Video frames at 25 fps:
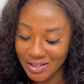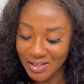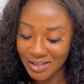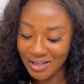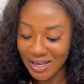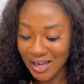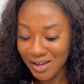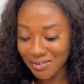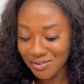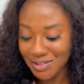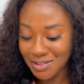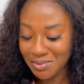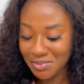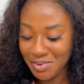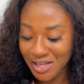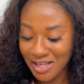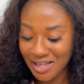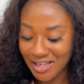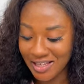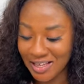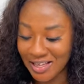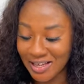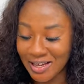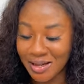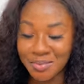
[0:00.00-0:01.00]
gave to
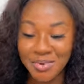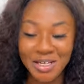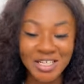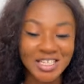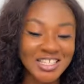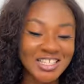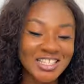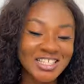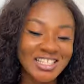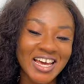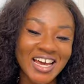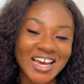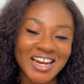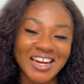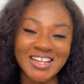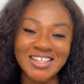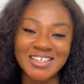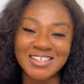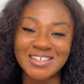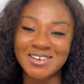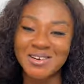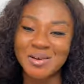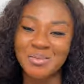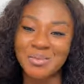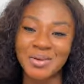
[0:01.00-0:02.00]
me. I'm excited
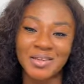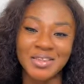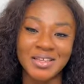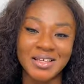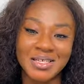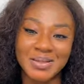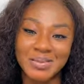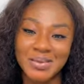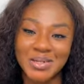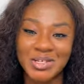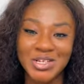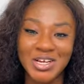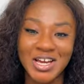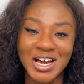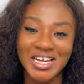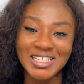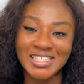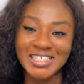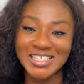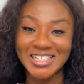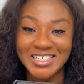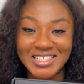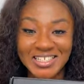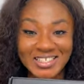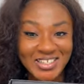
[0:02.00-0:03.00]
to open this with you guys.
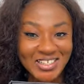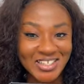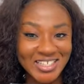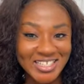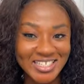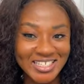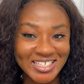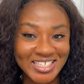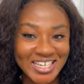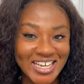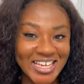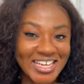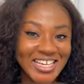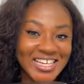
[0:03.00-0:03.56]
Let's do this